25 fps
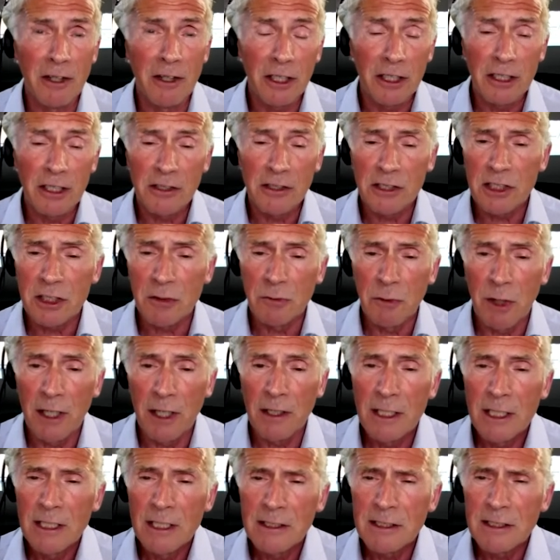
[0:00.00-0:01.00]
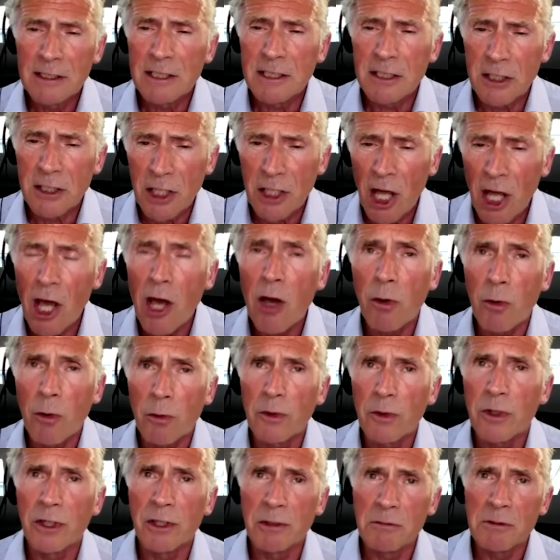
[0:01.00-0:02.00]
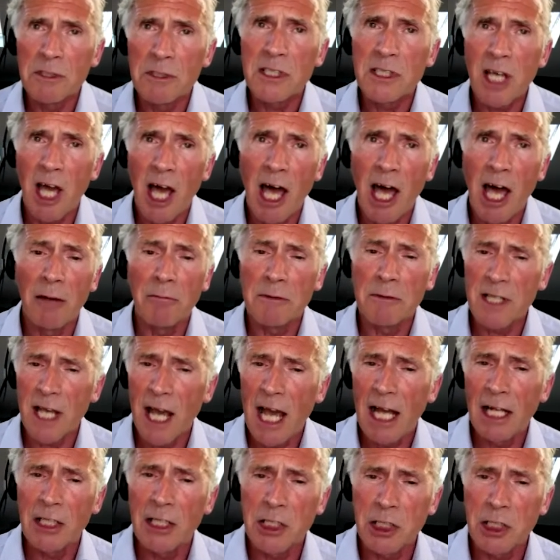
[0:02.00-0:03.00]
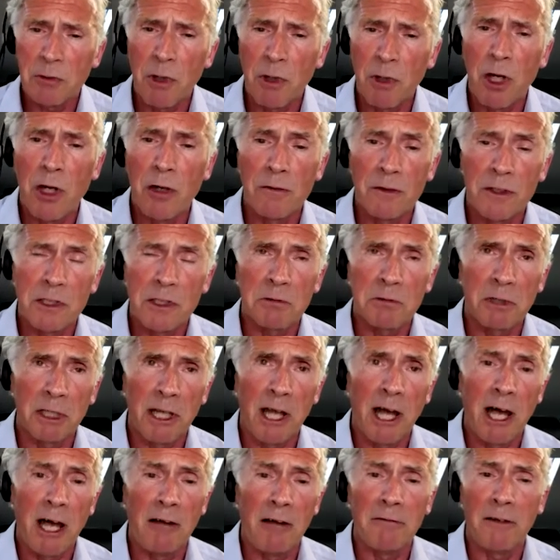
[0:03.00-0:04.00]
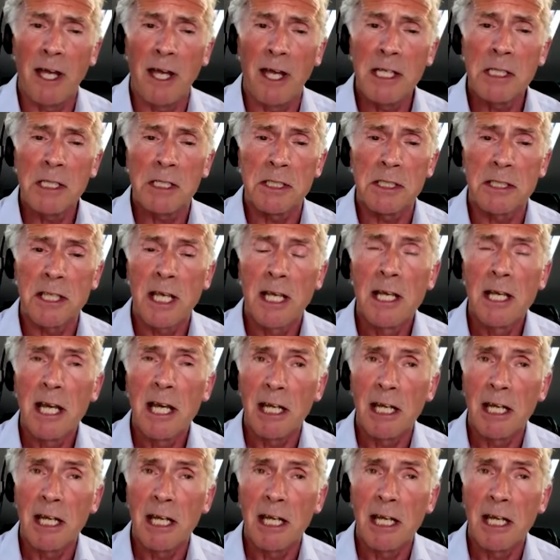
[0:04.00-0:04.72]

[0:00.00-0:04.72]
the customer didn't know that it was time to hand you over to a live agent